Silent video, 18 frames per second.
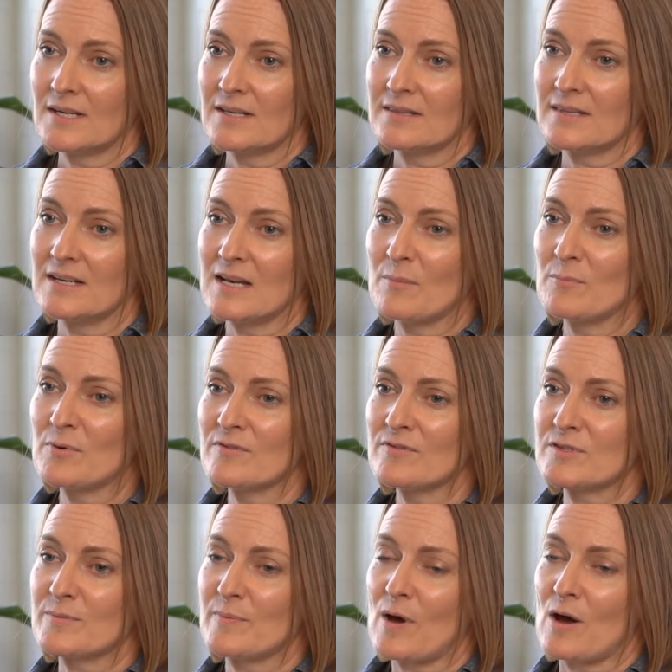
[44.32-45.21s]
The number
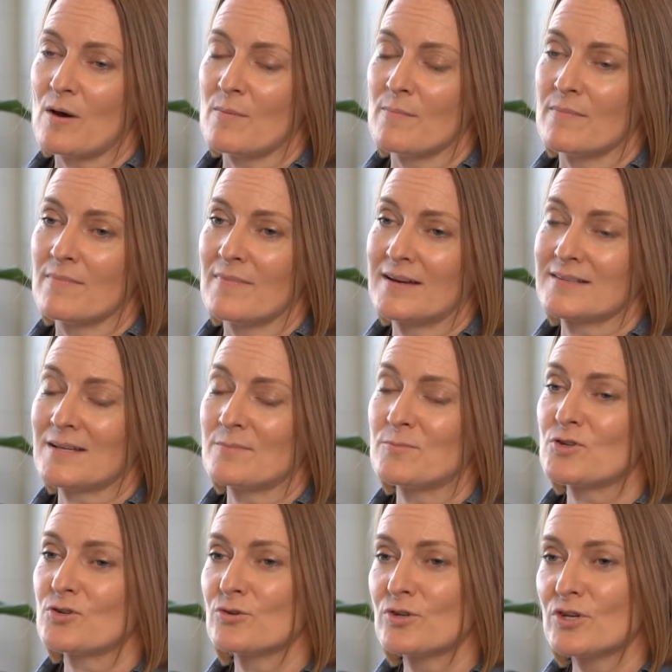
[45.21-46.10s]
of sperm, as I'm
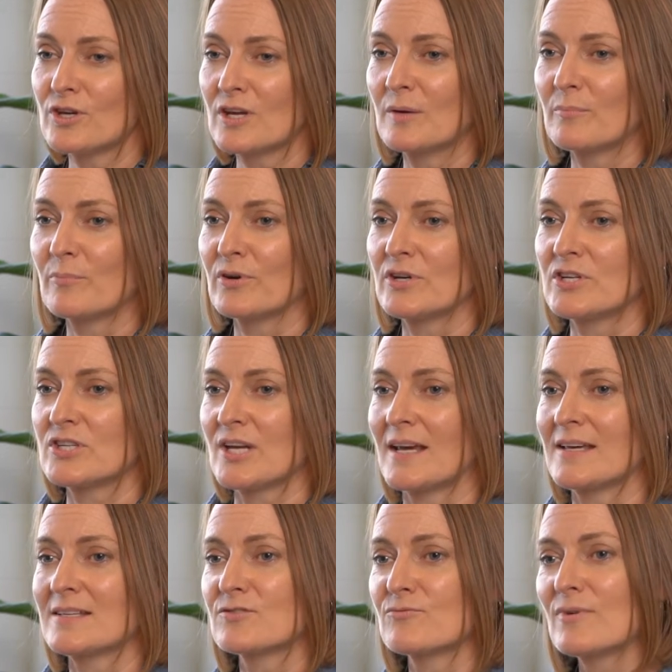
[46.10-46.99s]
sure you can
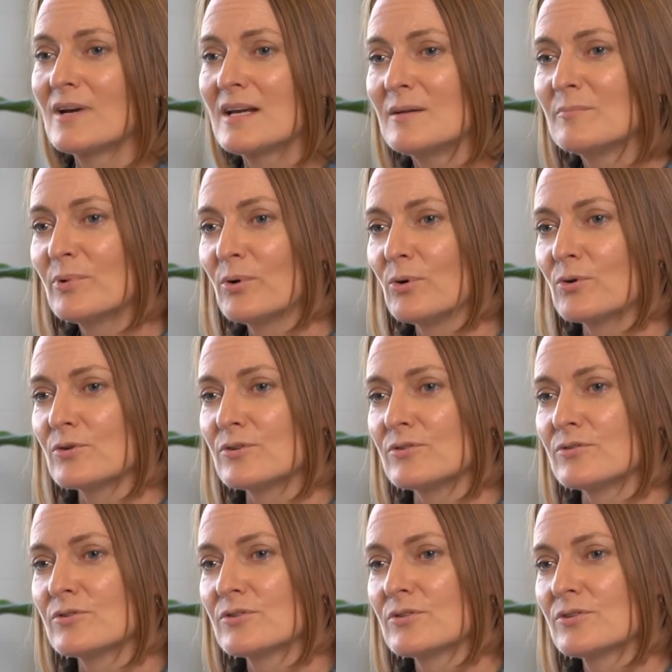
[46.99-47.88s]
appreciate, is really
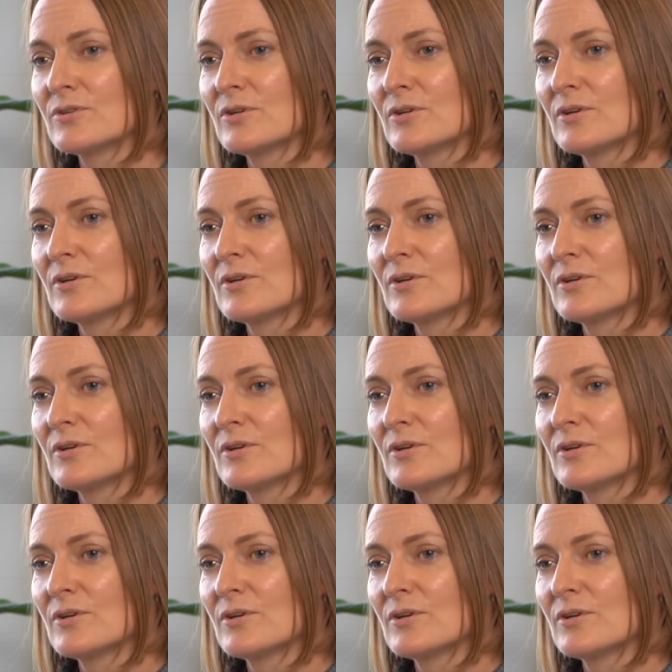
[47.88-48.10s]
important.